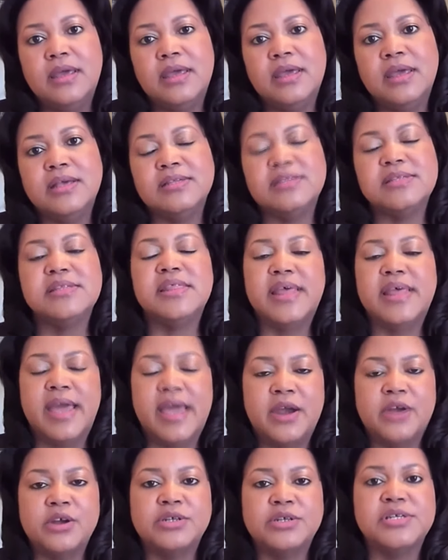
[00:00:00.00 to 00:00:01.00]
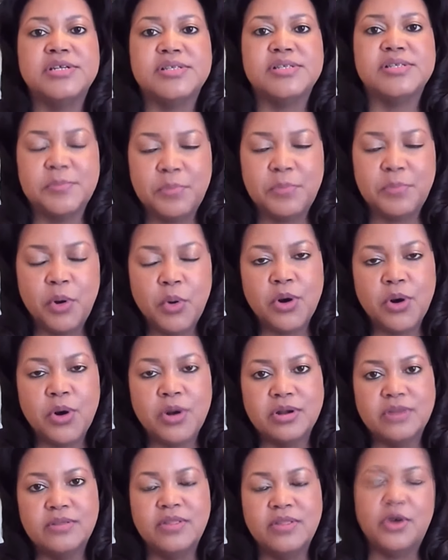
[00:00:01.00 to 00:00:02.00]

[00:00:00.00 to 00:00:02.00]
is there to support